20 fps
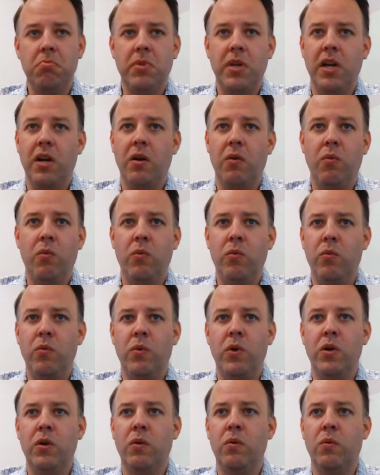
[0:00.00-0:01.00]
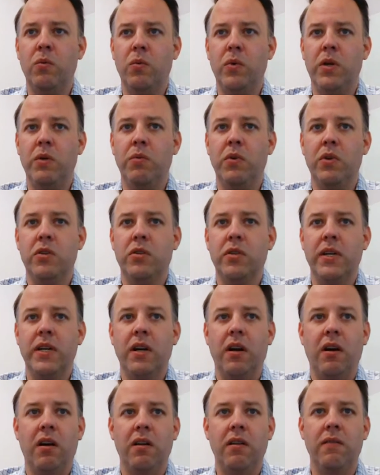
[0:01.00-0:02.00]
We will treat
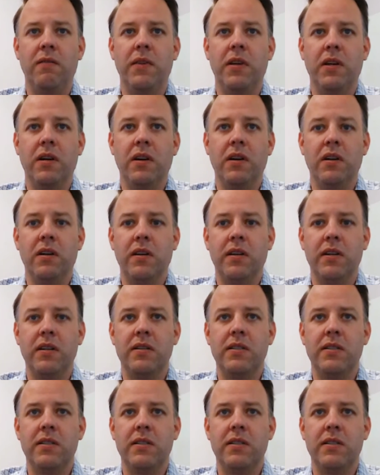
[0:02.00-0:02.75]
all of their